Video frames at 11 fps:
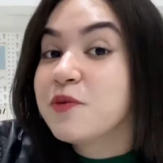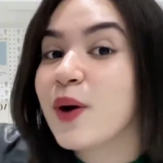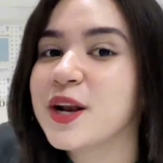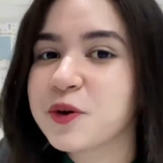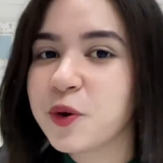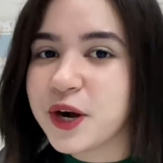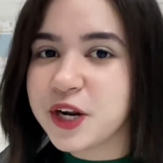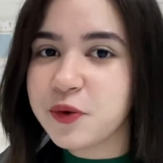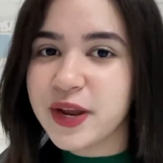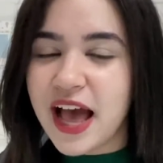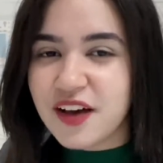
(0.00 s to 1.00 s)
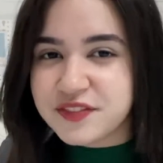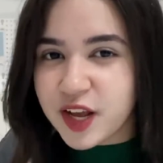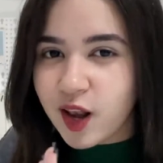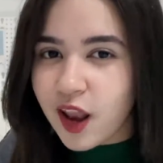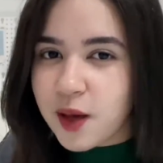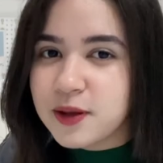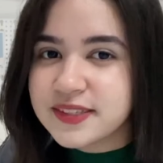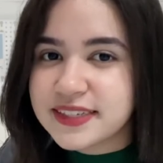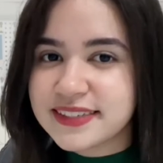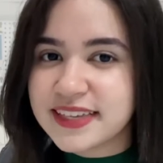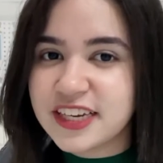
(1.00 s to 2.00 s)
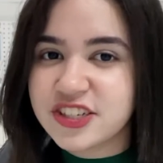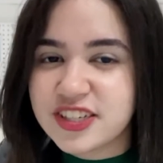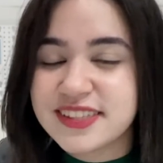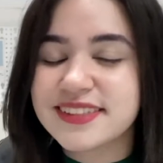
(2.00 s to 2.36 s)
one corner we have the global sensation